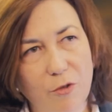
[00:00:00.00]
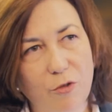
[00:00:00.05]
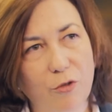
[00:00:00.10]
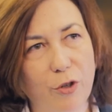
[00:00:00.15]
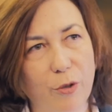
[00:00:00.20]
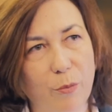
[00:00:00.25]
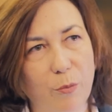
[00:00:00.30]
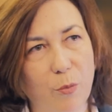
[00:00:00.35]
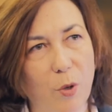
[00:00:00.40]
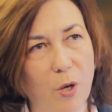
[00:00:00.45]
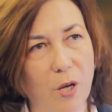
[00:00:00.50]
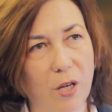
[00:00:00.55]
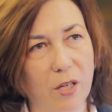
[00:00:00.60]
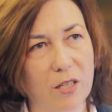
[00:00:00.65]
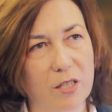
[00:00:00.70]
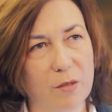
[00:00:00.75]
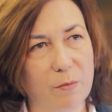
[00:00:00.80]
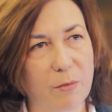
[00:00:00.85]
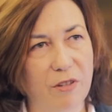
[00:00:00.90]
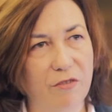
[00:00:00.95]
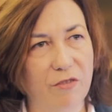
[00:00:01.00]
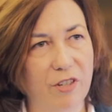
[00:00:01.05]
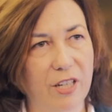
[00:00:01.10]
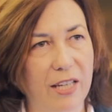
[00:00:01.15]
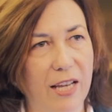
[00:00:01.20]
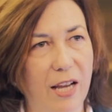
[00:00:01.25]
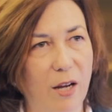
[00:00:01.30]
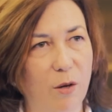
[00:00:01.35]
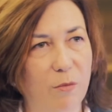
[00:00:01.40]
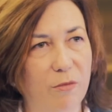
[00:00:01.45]
group work has been
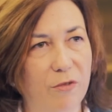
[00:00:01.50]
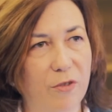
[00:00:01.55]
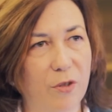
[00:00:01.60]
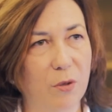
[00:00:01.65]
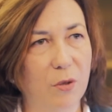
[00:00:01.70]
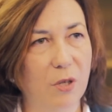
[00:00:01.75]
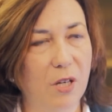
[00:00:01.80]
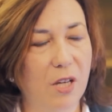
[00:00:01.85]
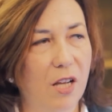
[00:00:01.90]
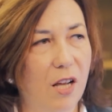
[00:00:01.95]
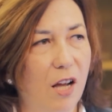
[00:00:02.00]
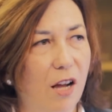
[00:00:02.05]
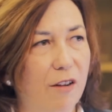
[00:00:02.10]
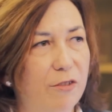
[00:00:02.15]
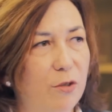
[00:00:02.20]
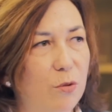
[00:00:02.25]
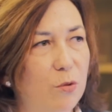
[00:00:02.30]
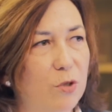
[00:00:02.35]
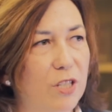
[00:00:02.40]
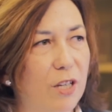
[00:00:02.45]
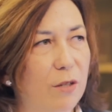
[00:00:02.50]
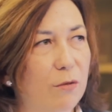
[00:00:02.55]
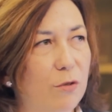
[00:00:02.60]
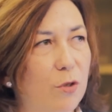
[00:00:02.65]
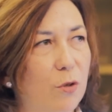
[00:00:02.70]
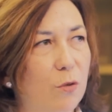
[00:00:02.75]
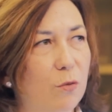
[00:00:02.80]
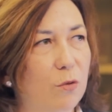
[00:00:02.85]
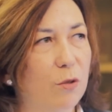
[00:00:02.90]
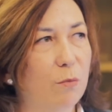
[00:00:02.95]
really helpful. I've also
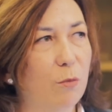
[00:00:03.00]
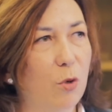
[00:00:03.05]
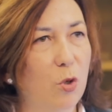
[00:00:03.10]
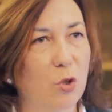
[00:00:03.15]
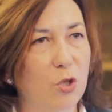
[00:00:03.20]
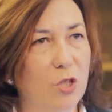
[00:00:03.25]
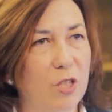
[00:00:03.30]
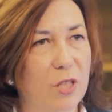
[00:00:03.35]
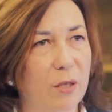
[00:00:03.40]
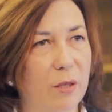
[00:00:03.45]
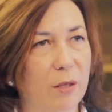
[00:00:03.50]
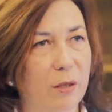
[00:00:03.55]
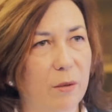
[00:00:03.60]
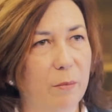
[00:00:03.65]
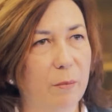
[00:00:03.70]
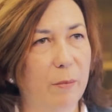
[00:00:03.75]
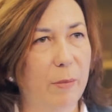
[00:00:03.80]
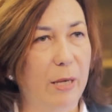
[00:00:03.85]
talked more to the